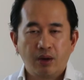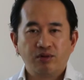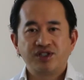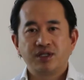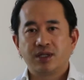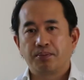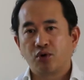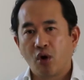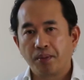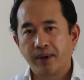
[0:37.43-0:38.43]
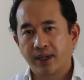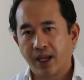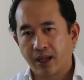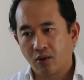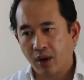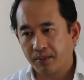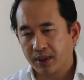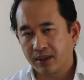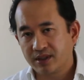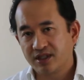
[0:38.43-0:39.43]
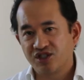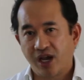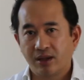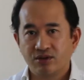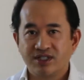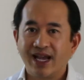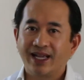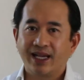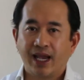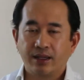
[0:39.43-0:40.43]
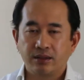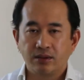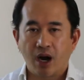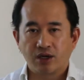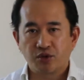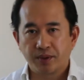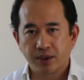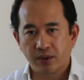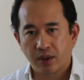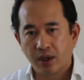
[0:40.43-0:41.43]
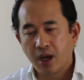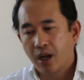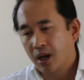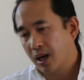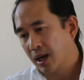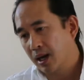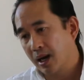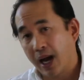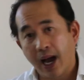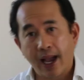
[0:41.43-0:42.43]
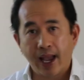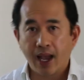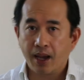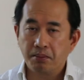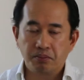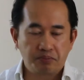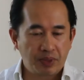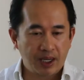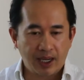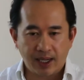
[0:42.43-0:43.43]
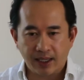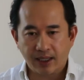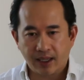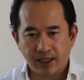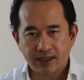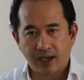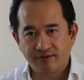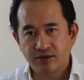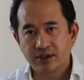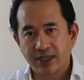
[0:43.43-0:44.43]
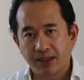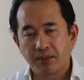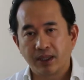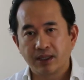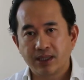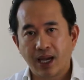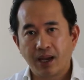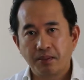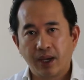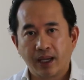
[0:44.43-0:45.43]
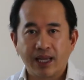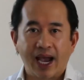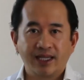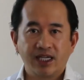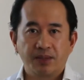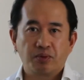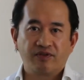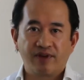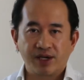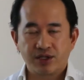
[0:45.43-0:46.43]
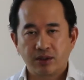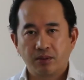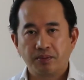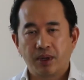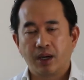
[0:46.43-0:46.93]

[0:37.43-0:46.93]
which is appropriate anyway because this channel is dedicated to entrepreneur. I am, as I've said many times, an IT professional